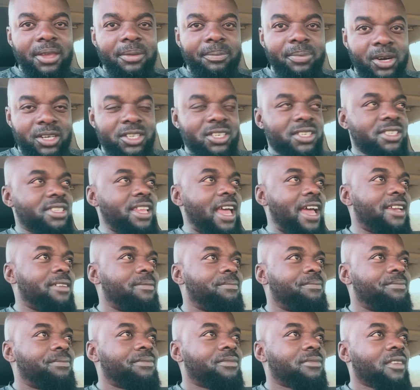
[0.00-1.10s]
purchased that.
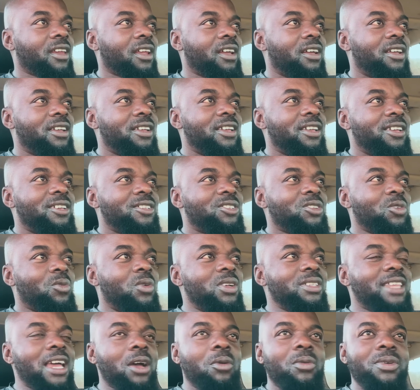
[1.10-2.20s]
So
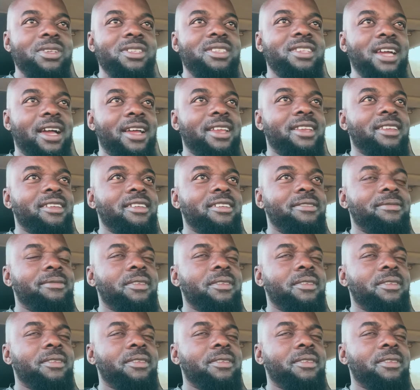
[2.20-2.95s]
once that was done,